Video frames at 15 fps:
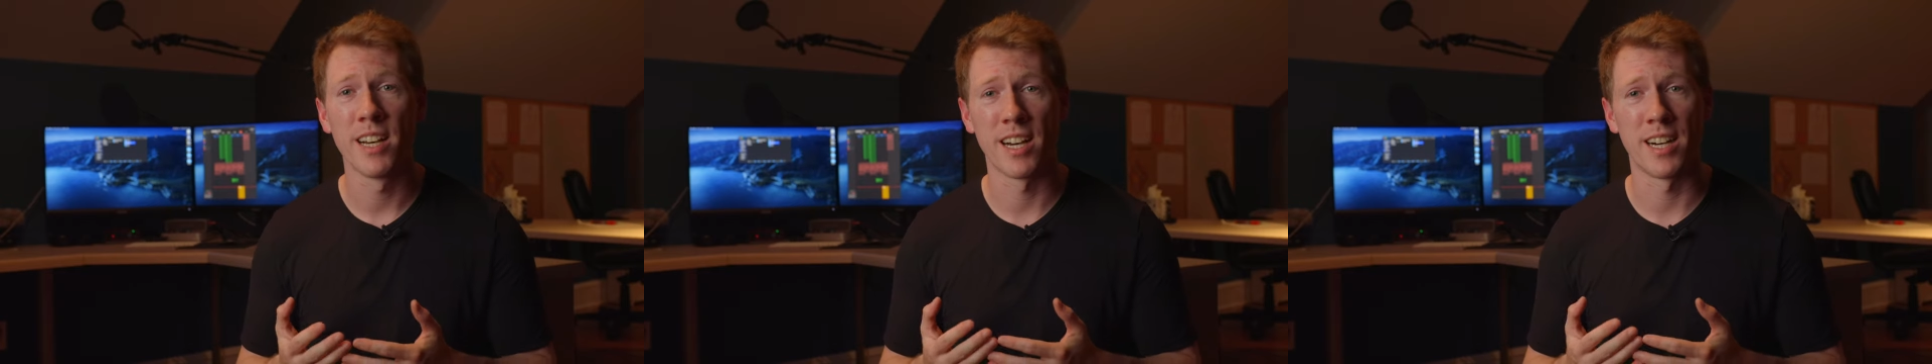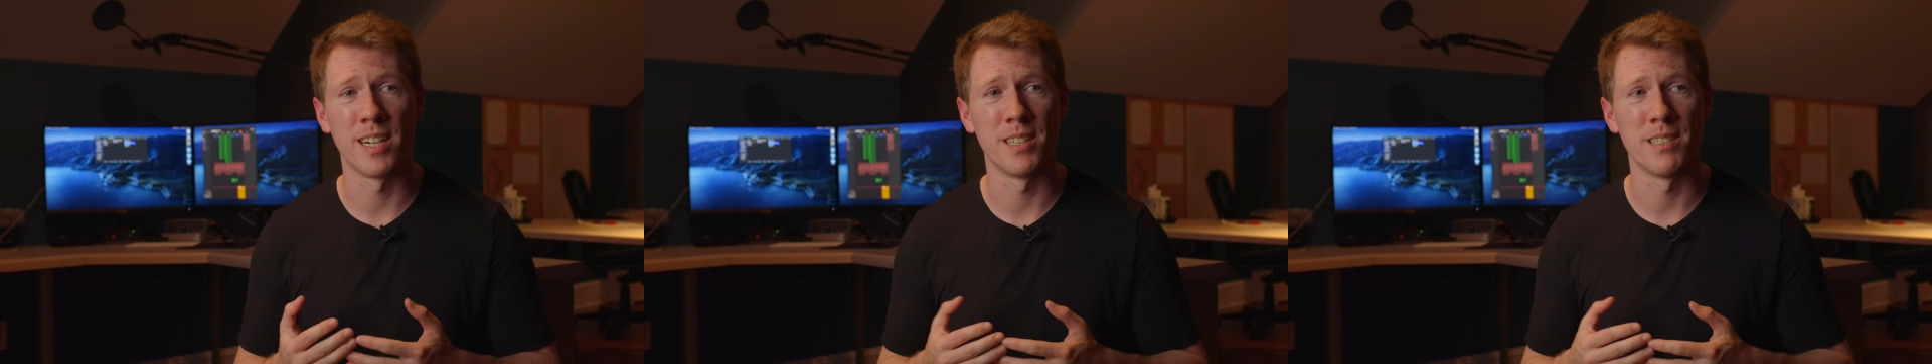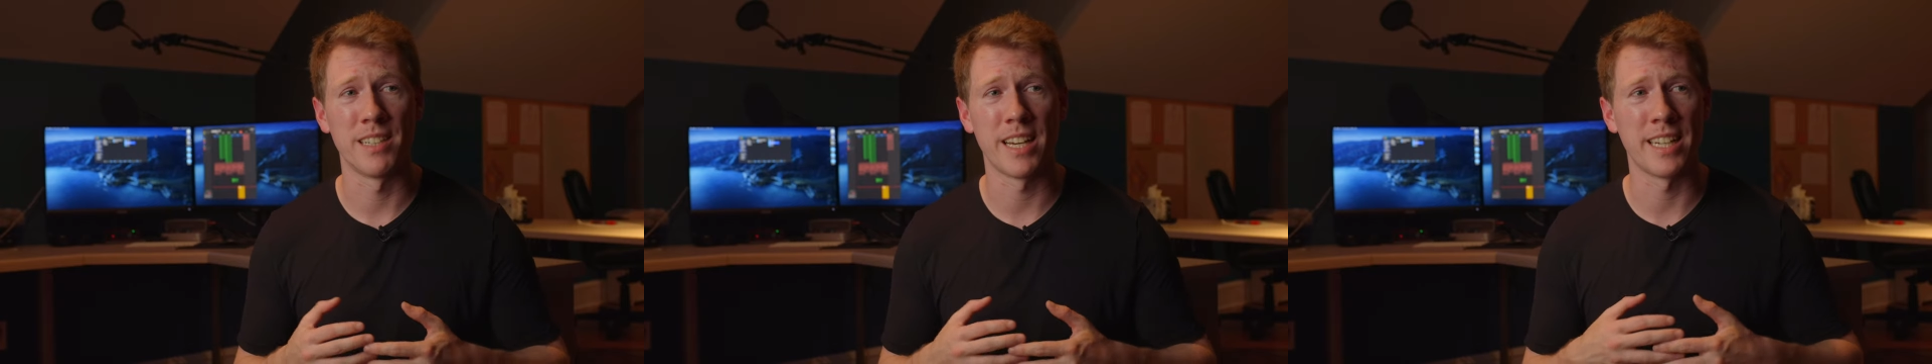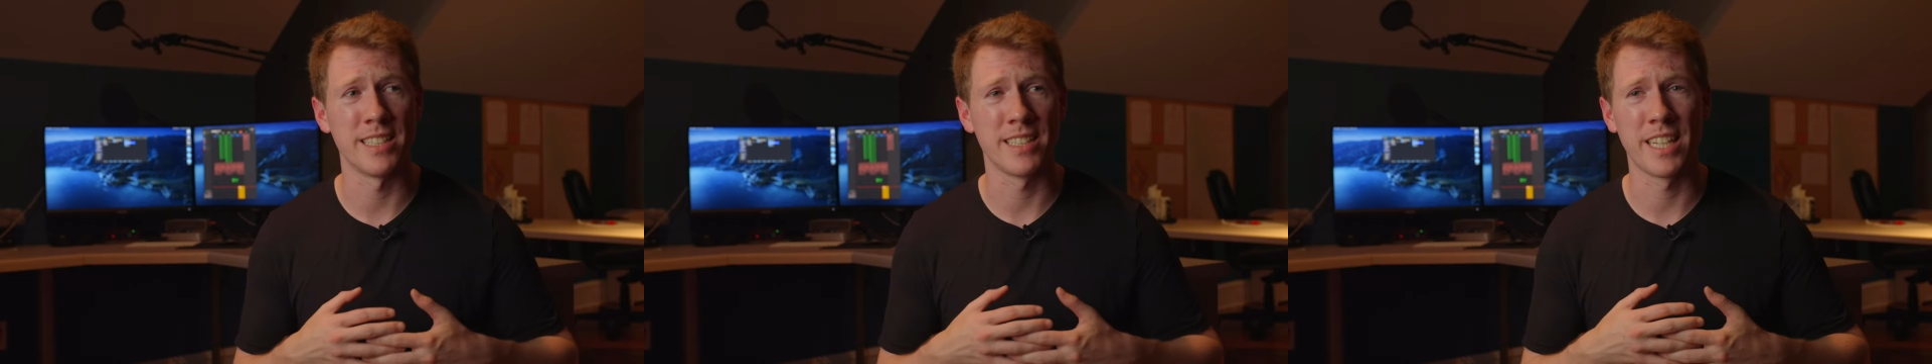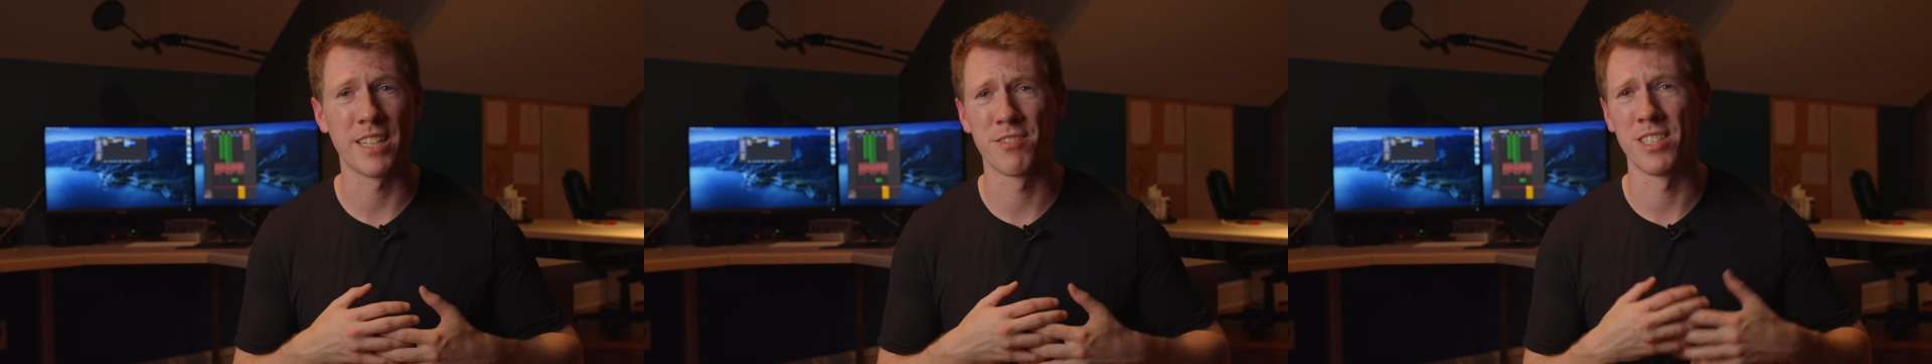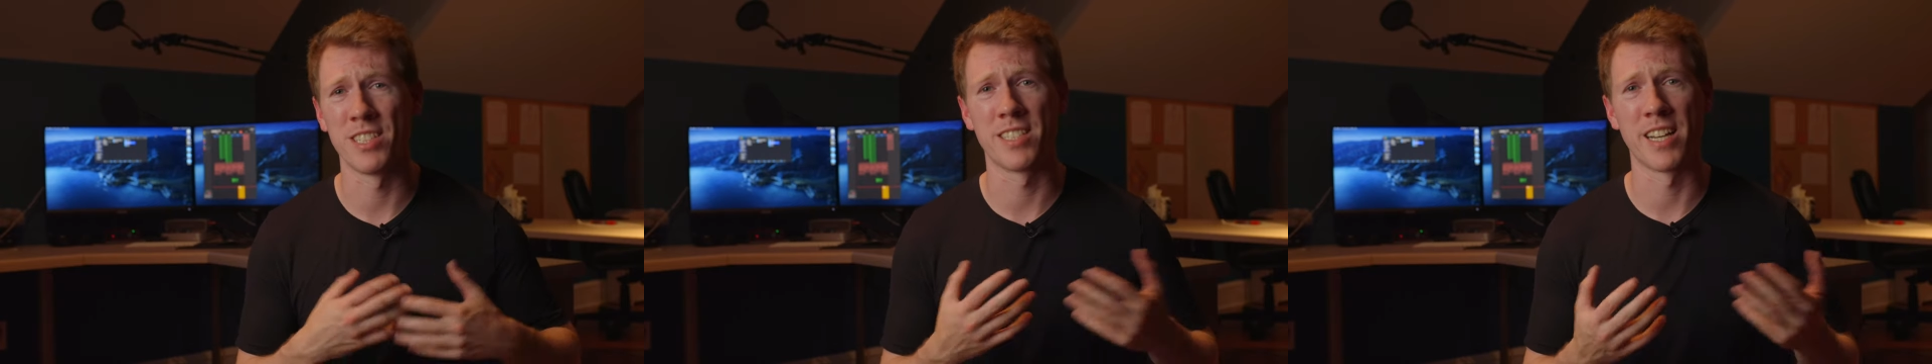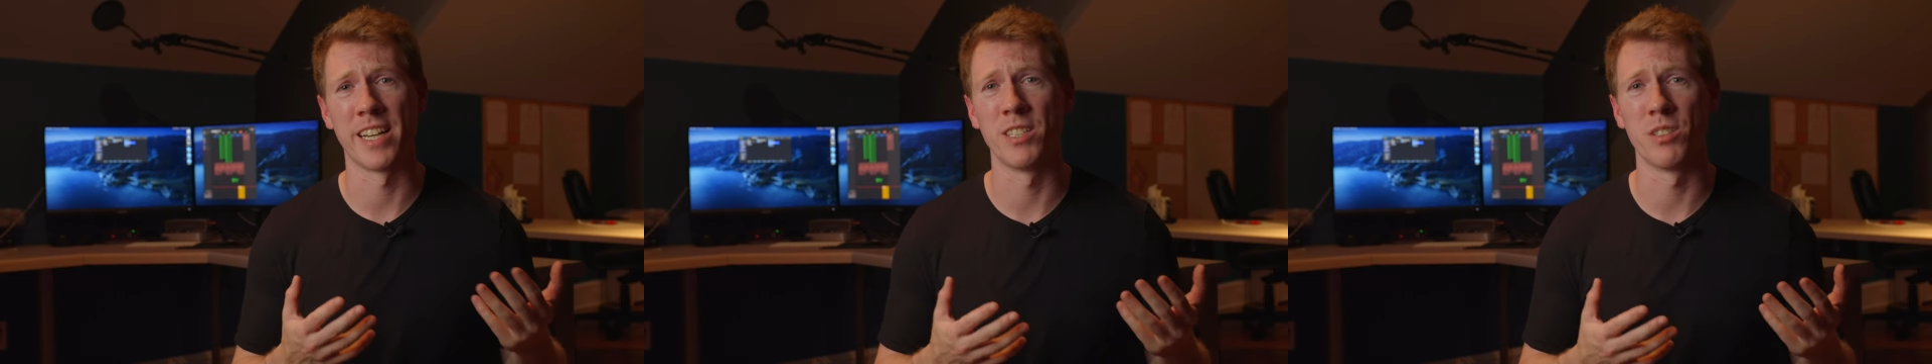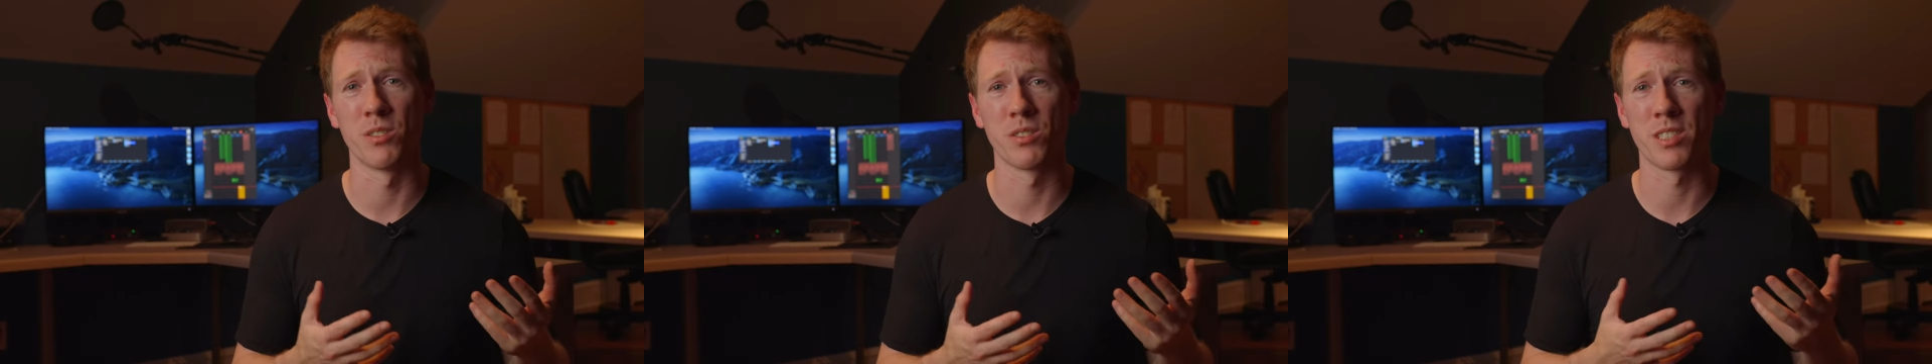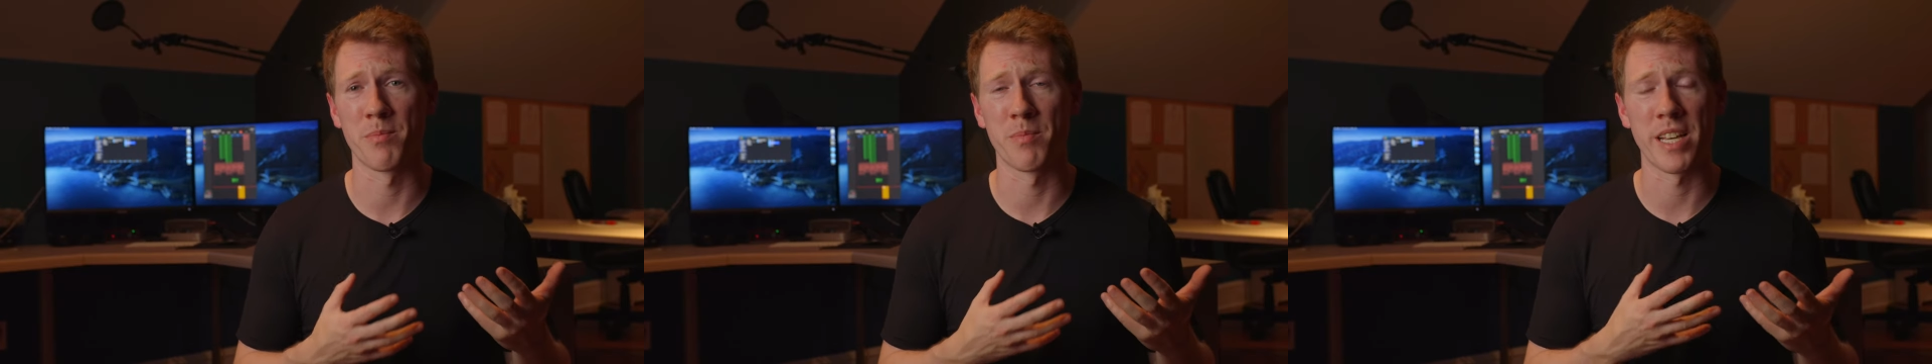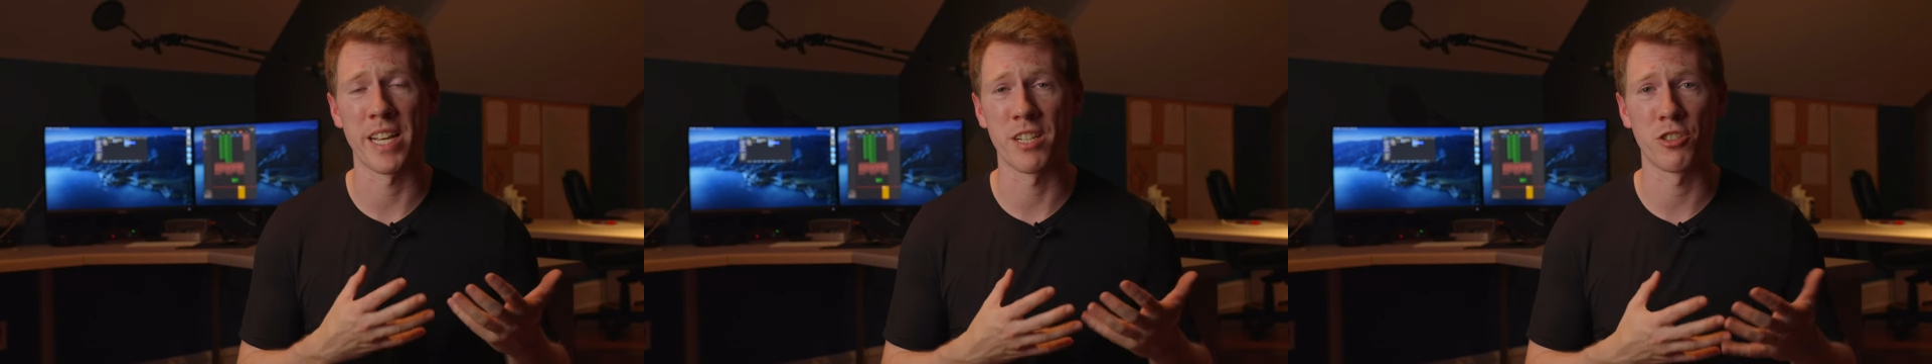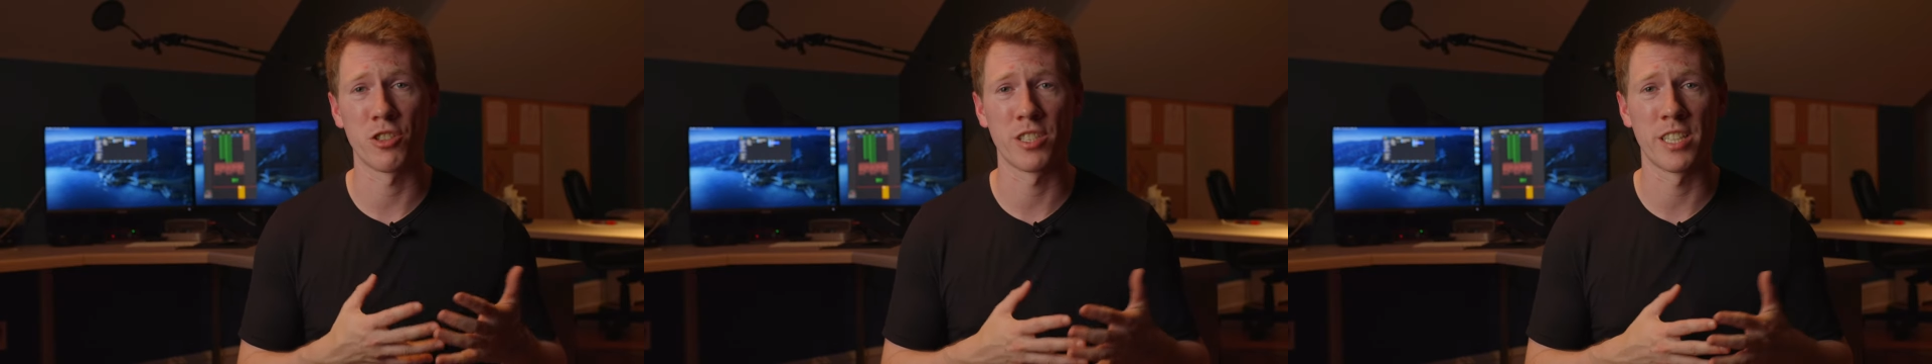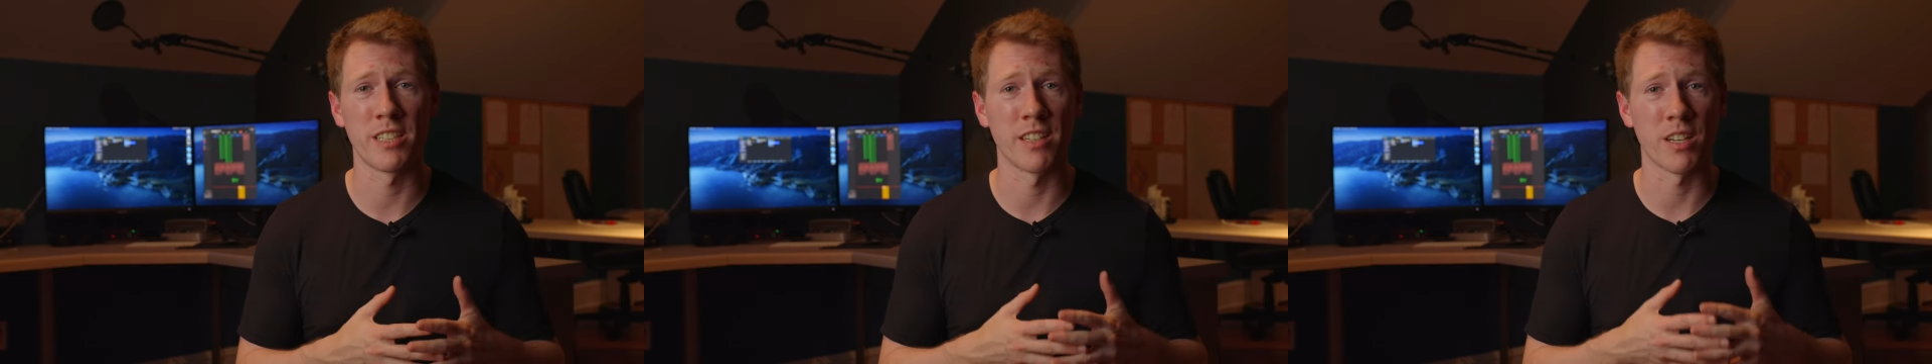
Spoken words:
and give the title something interesting,